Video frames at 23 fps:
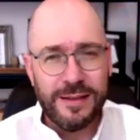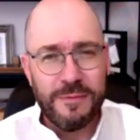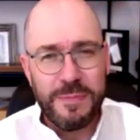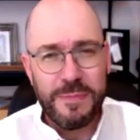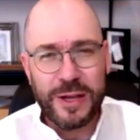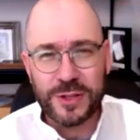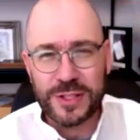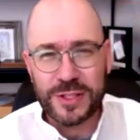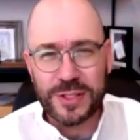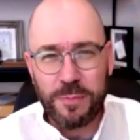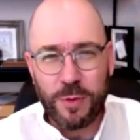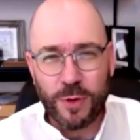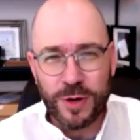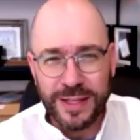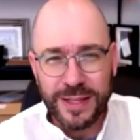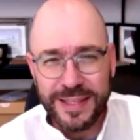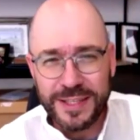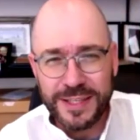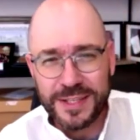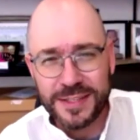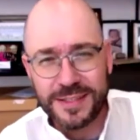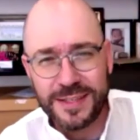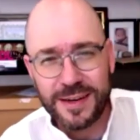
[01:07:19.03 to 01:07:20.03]
because the
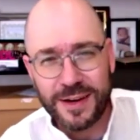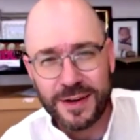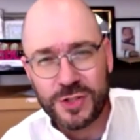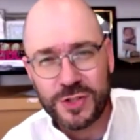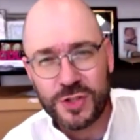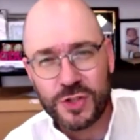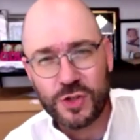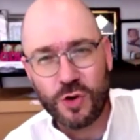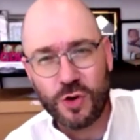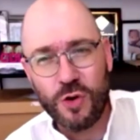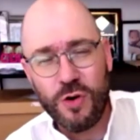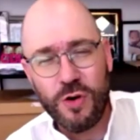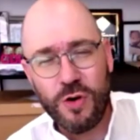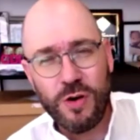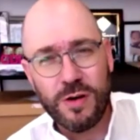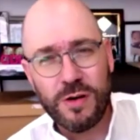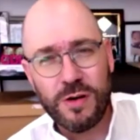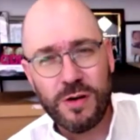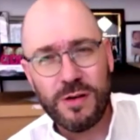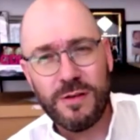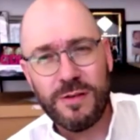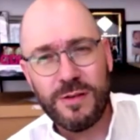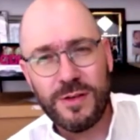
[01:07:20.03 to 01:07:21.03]
politicians are
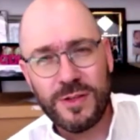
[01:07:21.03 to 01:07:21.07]
so